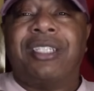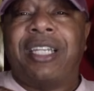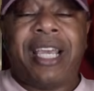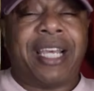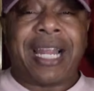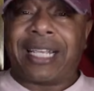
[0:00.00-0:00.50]

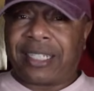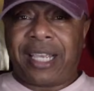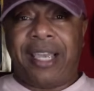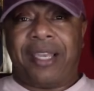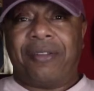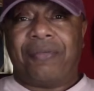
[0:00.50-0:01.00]
then that's
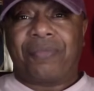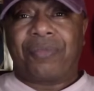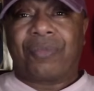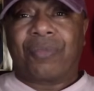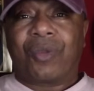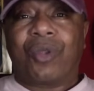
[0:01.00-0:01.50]
it.
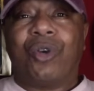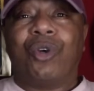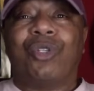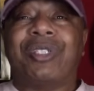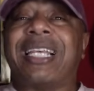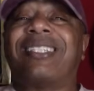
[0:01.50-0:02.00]

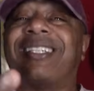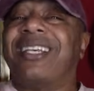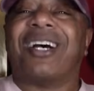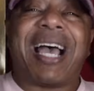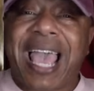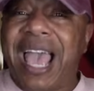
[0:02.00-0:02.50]
They
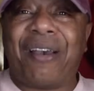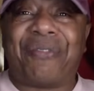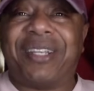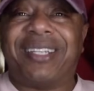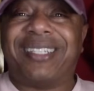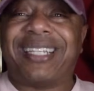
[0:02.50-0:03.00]
still have
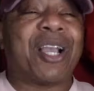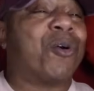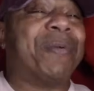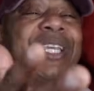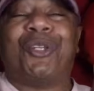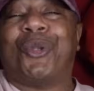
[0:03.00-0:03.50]
it. They're
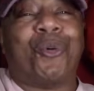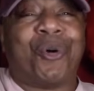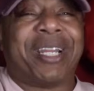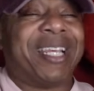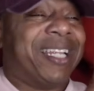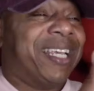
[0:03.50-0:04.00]
gonna be
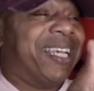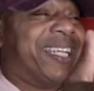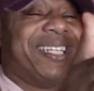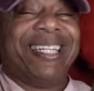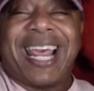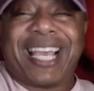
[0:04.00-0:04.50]
doing it
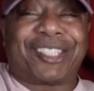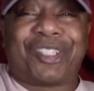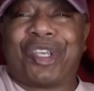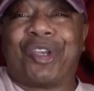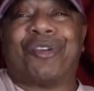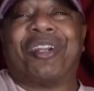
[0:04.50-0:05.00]
next
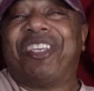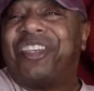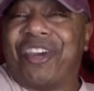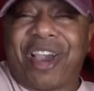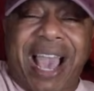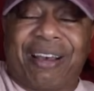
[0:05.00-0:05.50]
year, the
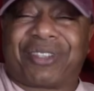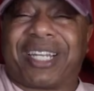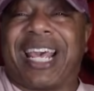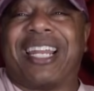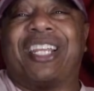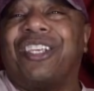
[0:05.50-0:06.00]
year after
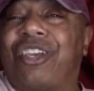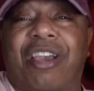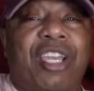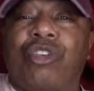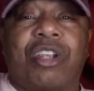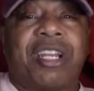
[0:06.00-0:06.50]
that, the year,
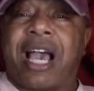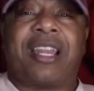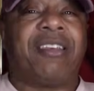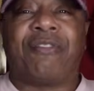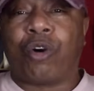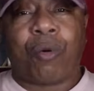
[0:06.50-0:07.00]
and you're not
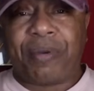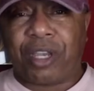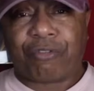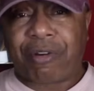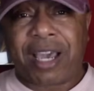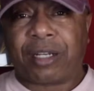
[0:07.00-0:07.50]
even gonna be
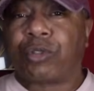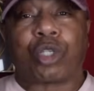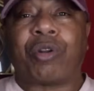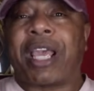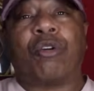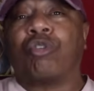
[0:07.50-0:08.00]
around them.
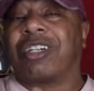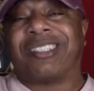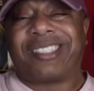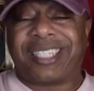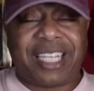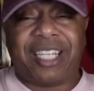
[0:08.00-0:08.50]
So they're gonna
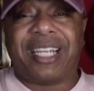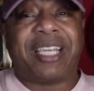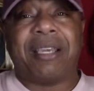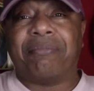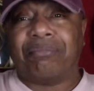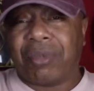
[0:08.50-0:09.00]
continue to
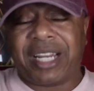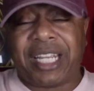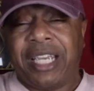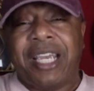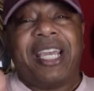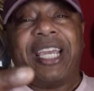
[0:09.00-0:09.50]
get
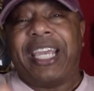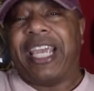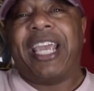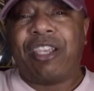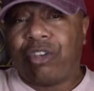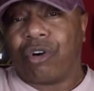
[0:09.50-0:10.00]
money
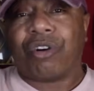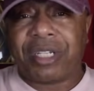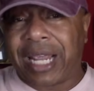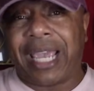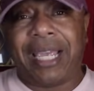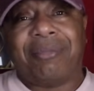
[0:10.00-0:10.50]
in your
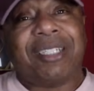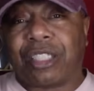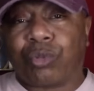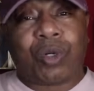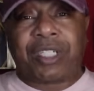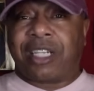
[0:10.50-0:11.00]
name. This
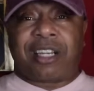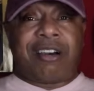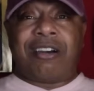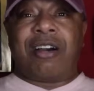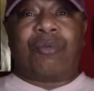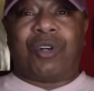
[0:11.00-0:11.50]
is what the
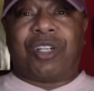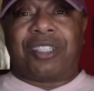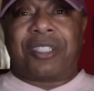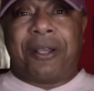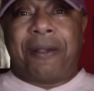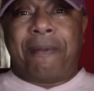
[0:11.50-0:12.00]
con was.